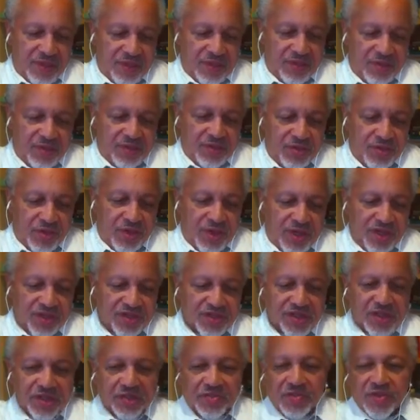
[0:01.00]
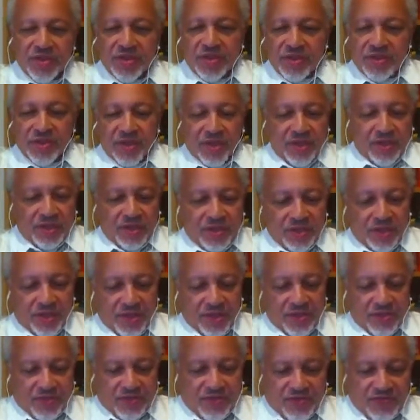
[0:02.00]
You were asking me
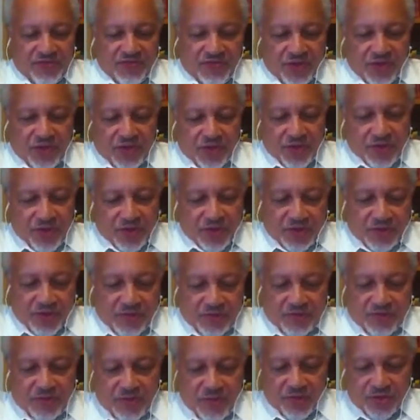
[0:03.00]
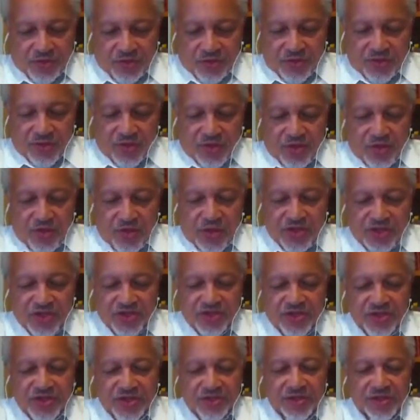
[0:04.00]
a very important
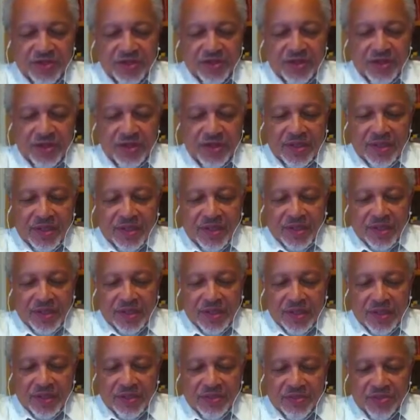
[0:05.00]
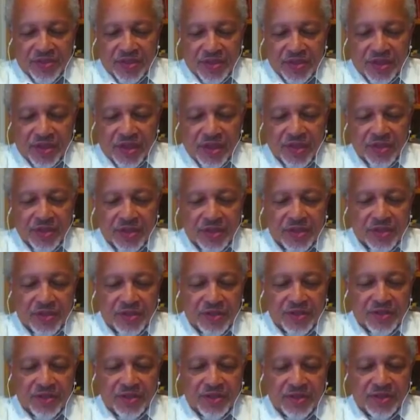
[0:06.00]
question
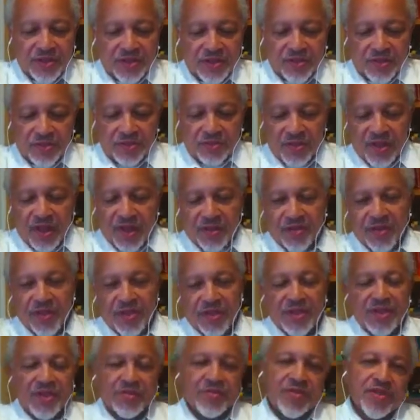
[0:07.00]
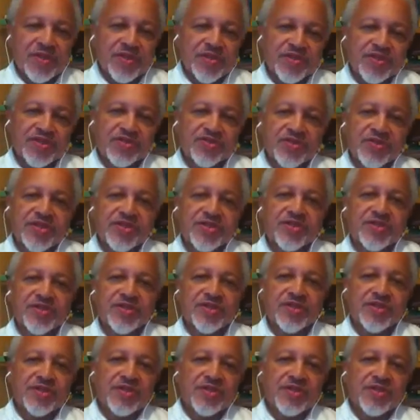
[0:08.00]
regarding the Obama administration.